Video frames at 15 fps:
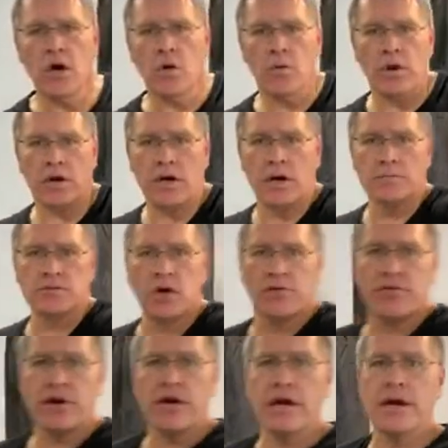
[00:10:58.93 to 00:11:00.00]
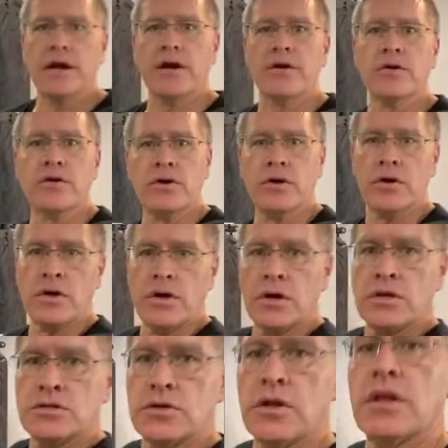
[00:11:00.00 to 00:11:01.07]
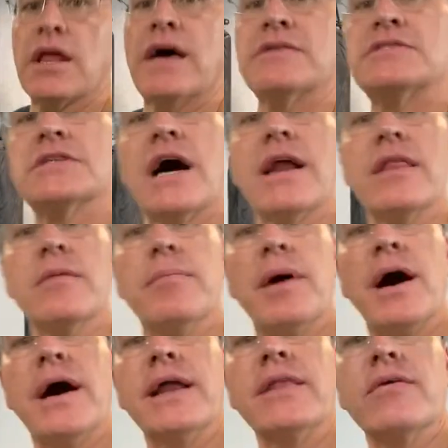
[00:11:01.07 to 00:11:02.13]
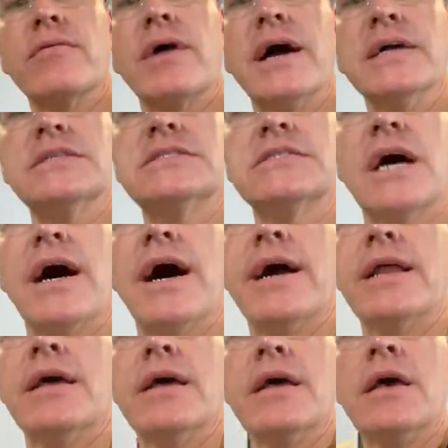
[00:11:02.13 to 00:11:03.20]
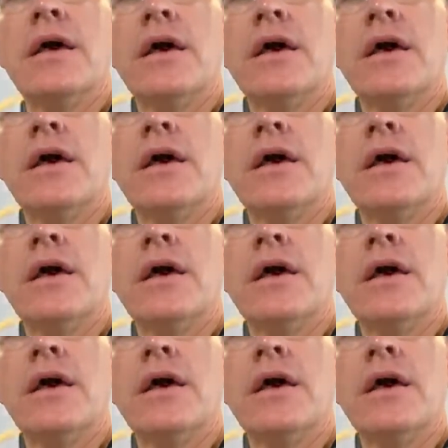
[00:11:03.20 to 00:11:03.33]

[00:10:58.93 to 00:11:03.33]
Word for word: when it comes over here to the left side of the body, the right side.